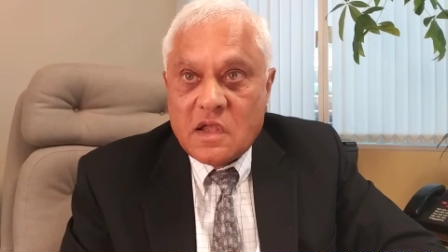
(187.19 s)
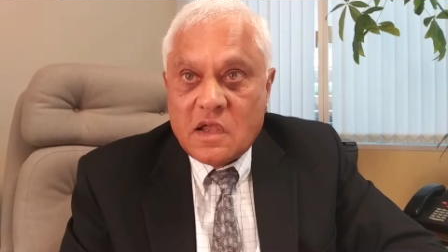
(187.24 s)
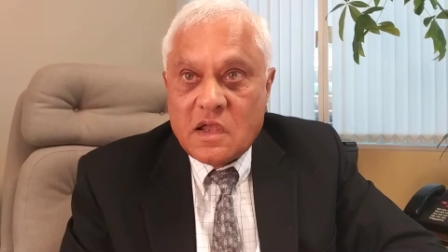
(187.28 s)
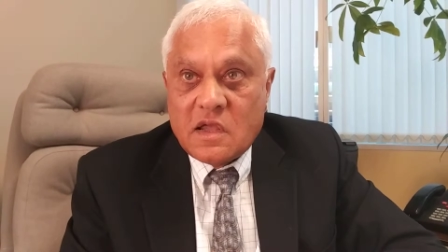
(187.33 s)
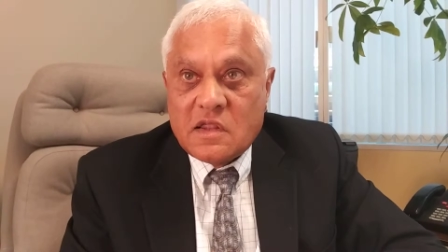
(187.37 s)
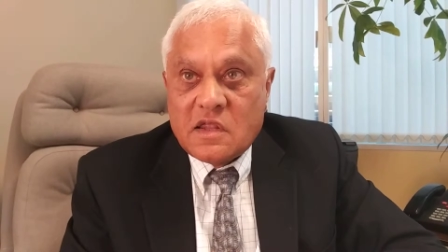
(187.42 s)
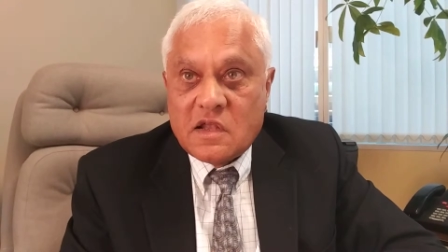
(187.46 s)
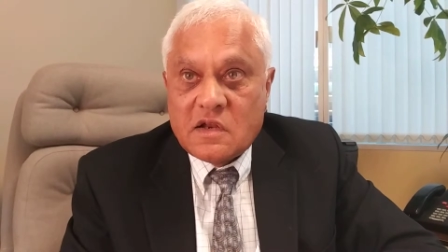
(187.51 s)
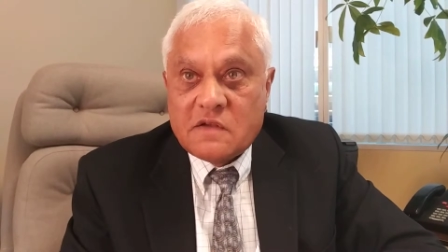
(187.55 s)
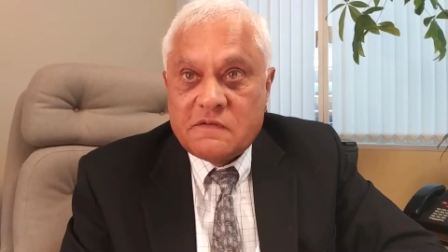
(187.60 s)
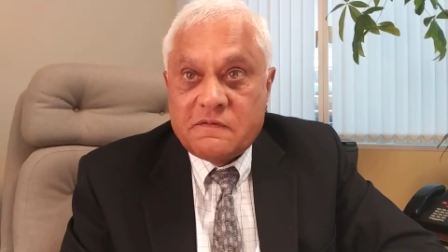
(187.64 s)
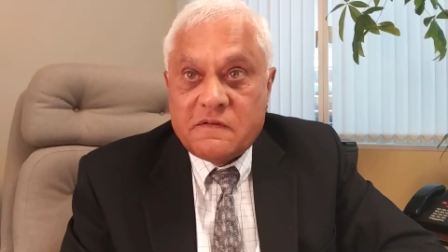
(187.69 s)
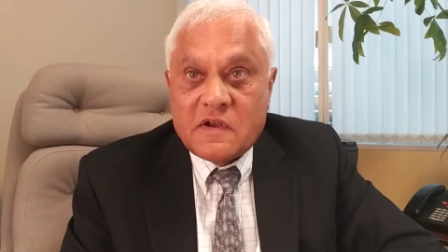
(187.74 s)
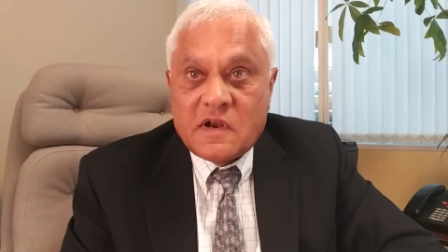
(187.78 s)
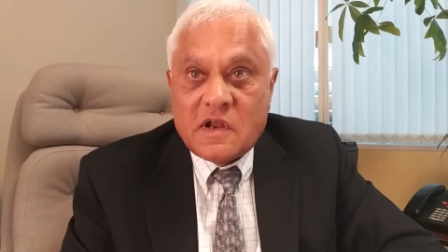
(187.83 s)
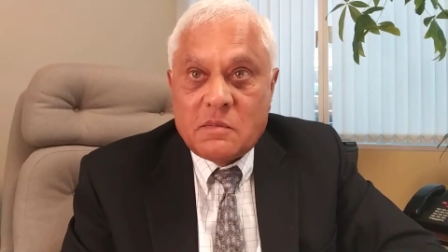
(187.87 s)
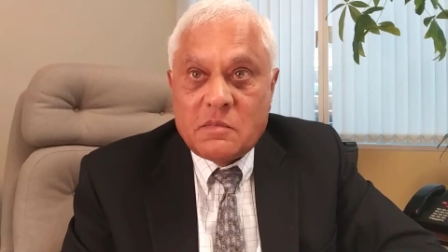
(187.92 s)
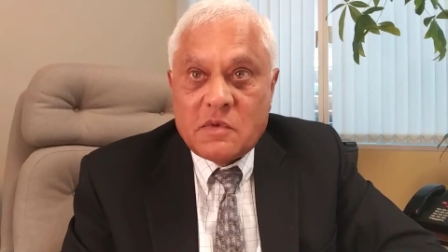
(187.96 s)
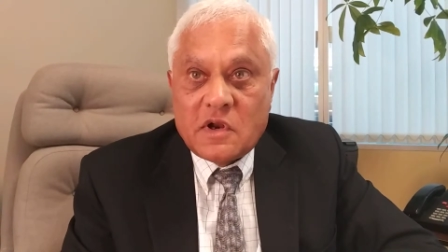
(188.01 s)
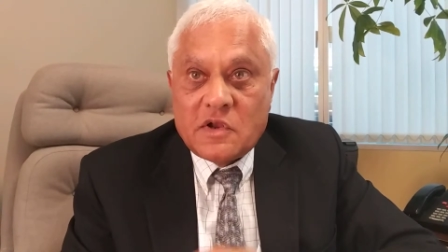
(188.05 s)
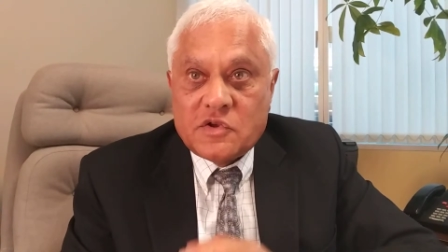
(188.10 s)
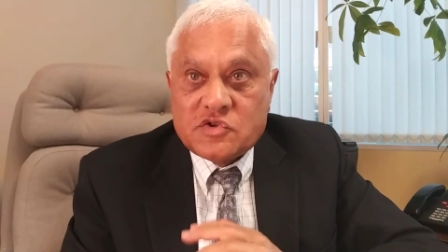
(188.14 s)
and that has
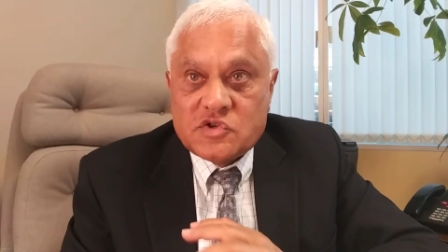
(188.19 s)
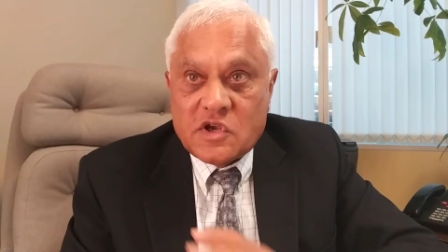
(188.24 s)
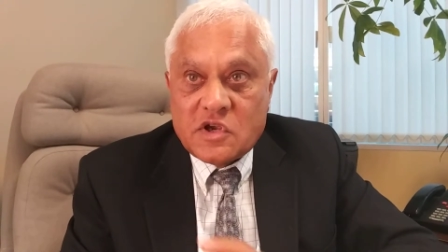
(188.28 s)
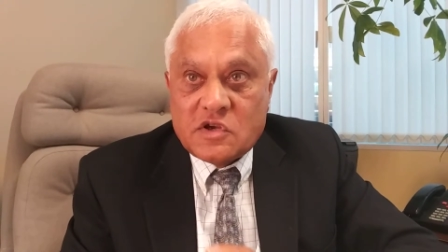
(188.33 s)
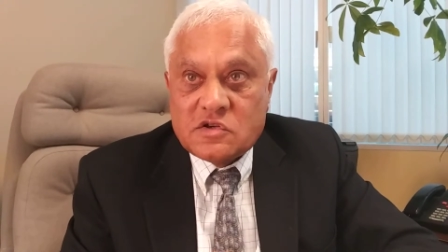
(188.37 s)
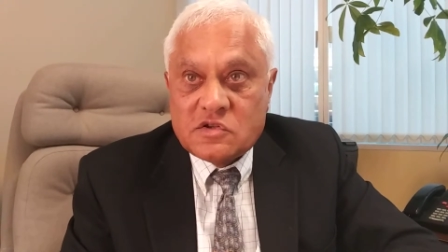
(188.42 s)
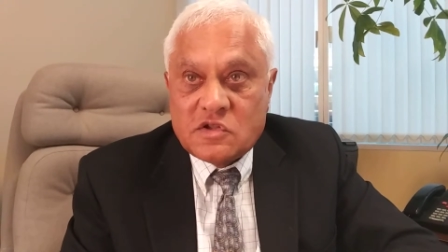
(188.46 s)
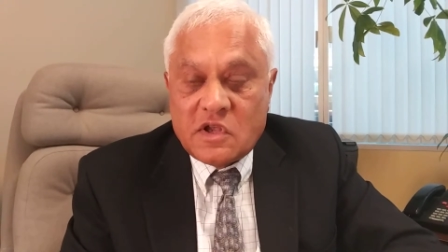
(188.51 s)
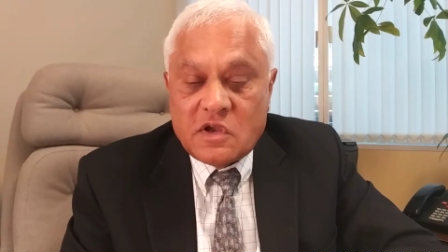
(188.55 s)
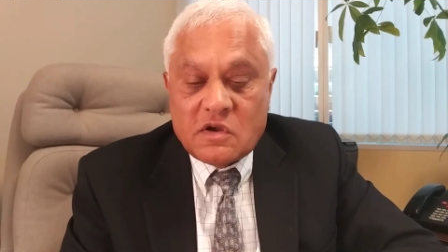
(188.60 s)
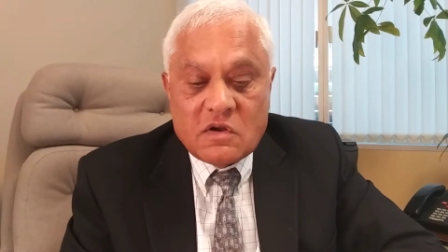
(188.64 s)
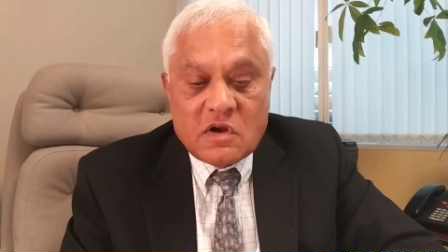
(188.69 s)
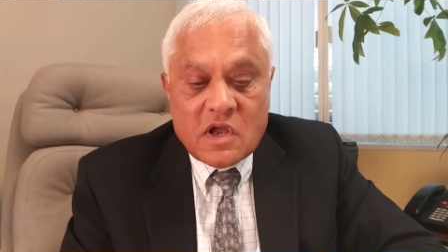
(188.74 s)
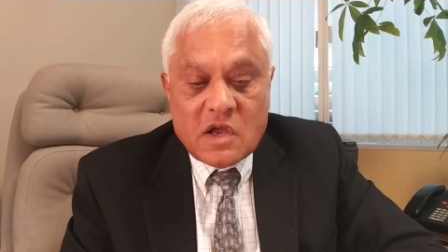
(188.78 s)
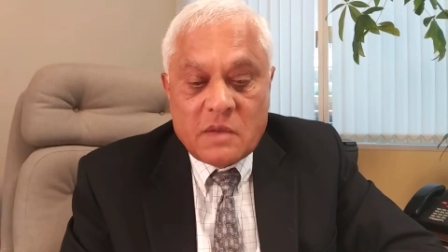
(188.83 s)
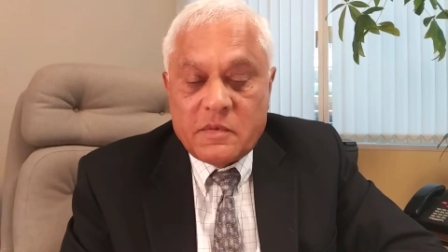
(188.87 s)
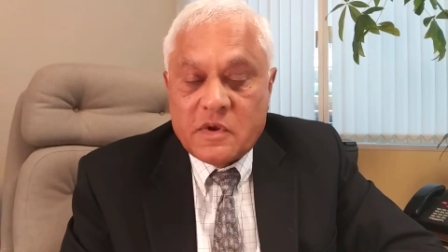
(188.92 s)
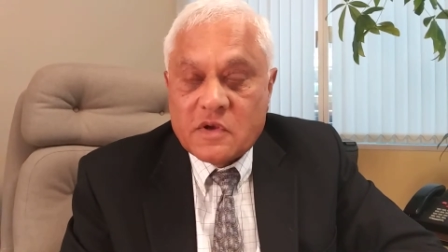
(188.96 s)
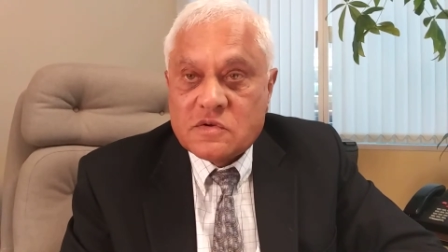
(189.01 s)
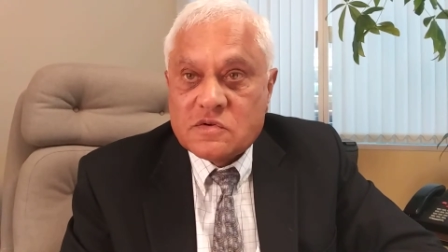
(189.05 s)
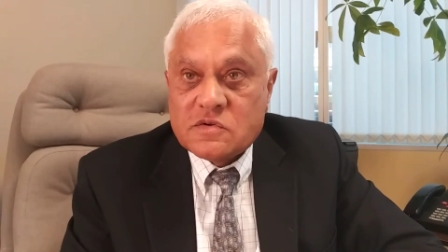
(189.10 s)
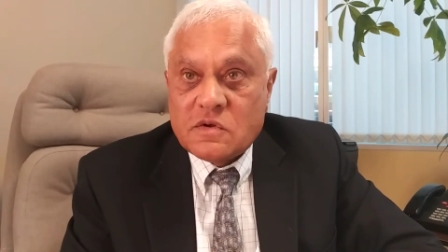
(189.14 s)
fundamentally changed the
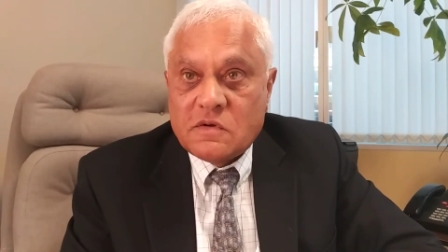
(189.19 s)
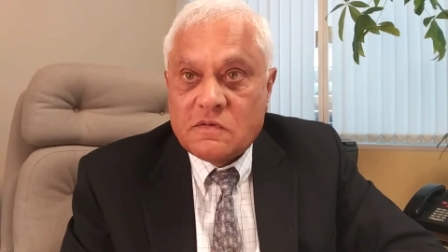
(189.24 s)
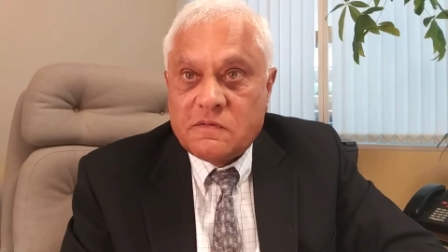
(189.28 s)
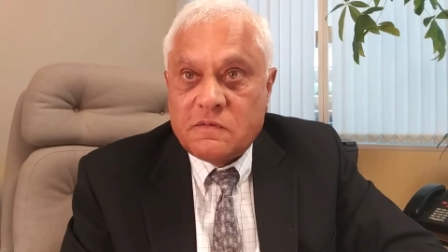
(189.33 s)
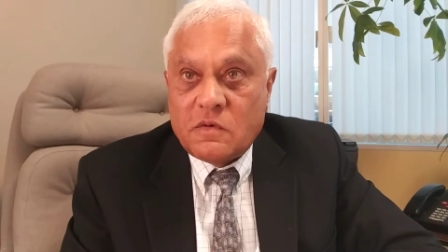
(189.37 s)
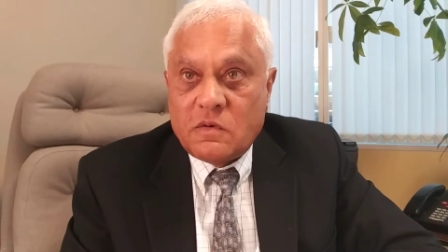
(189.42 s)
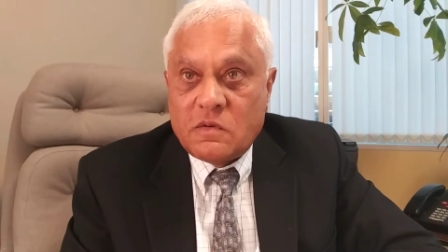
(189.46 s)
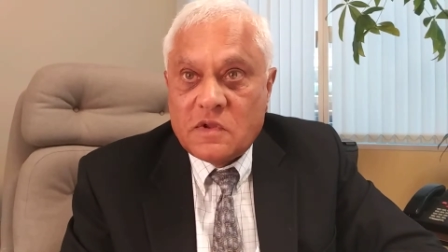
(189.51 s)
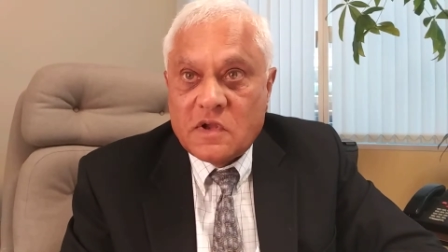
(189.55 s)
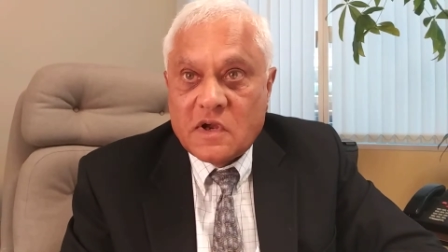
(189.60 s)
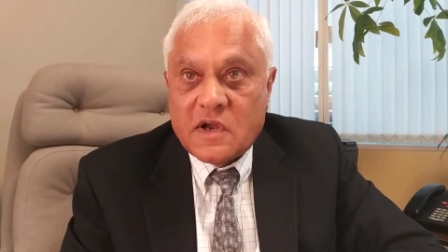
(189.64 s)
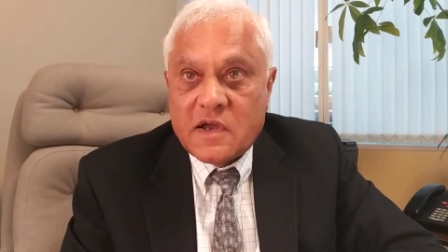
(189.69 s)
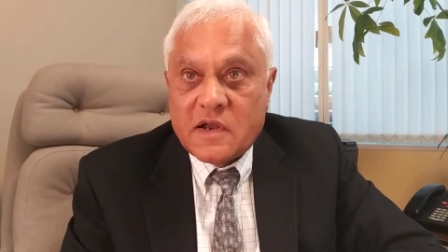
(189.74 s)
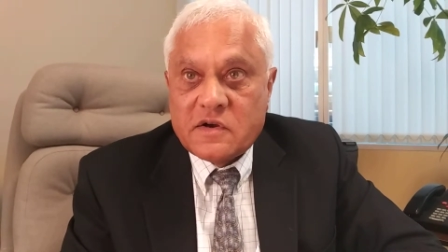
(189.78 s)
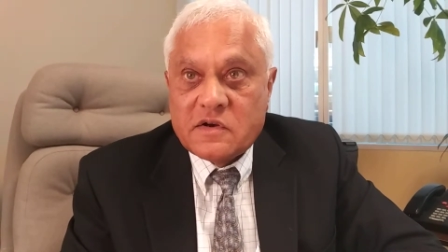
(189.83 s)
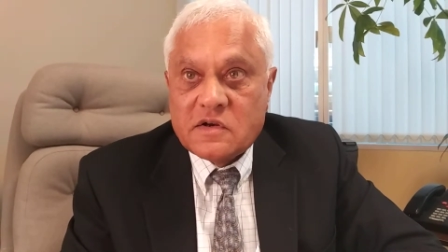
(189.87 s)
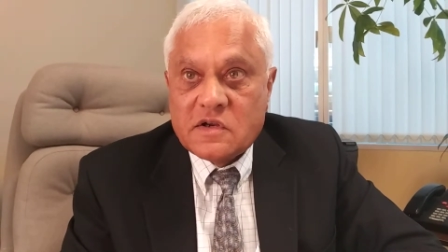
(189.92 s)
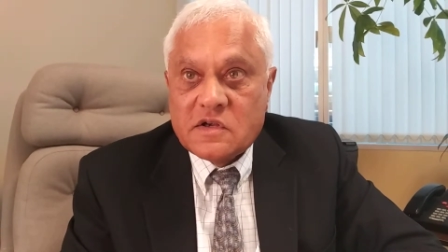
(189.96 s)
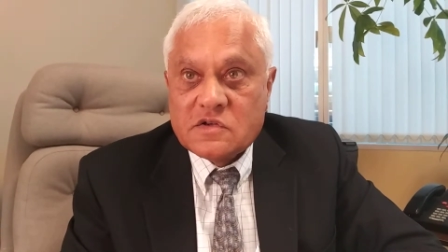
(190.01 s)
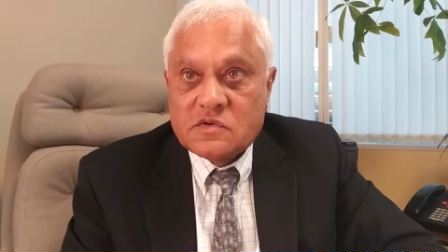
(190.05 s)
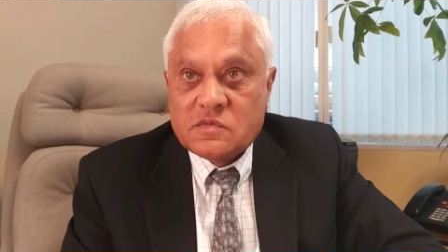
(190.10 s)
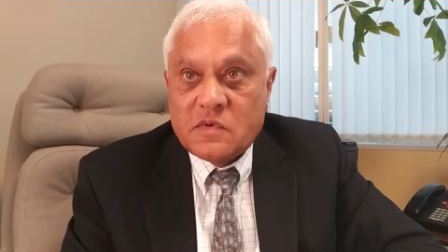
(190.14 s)
economics of all the
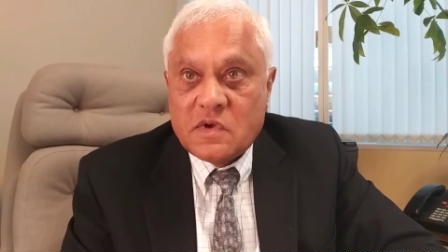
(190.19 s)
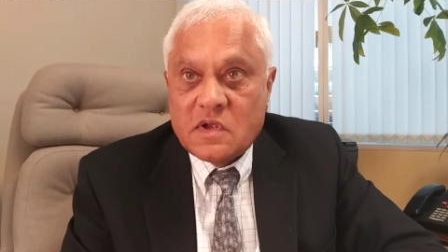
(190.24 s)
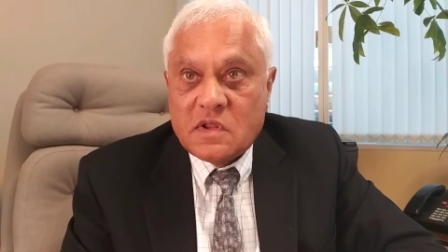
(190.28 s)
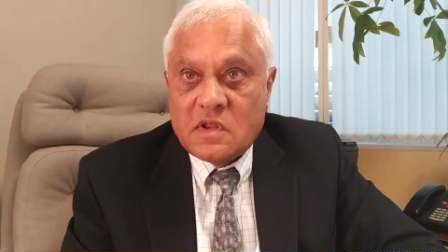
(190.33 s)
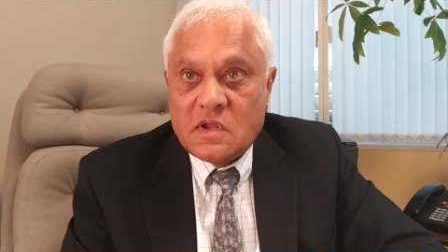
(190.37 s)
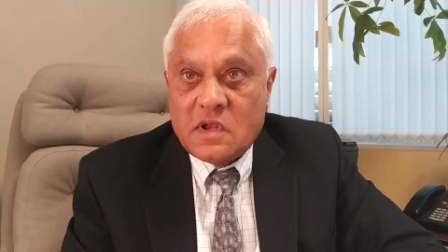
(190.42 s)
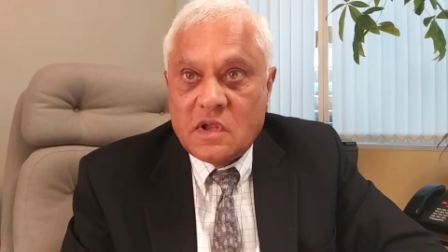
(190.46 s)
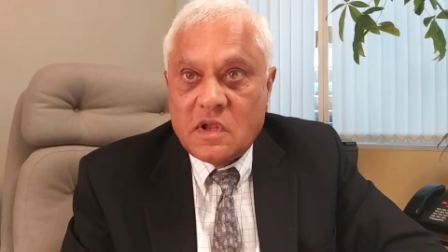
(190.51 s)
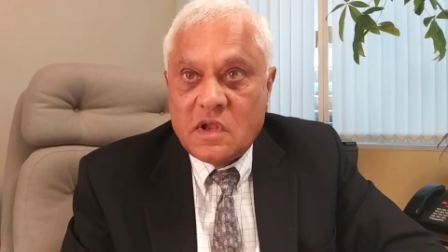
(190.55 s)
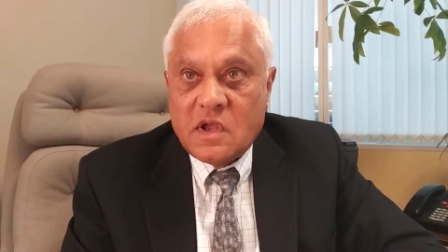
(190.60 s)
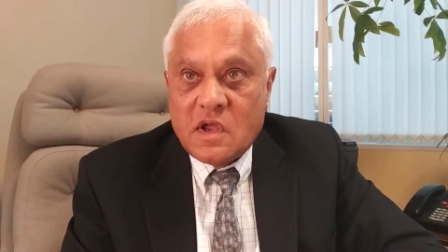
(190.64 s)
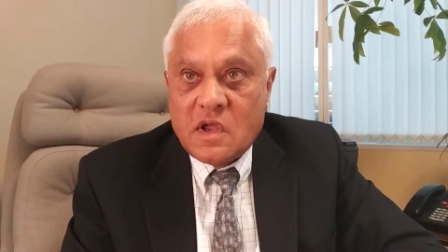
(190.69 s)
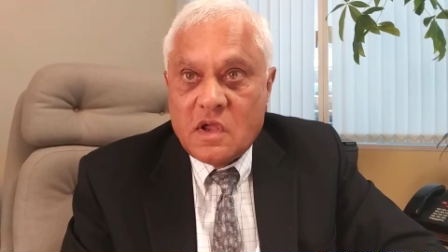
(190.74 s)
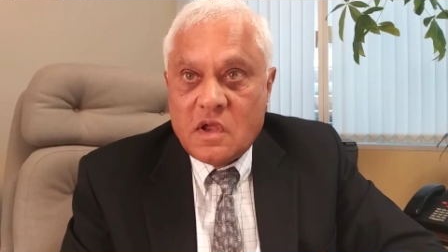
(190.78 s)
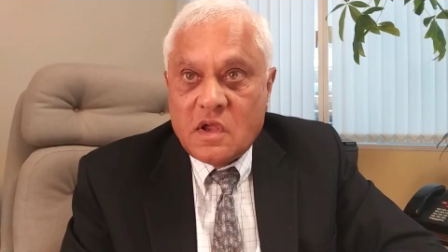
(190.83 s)
countries where the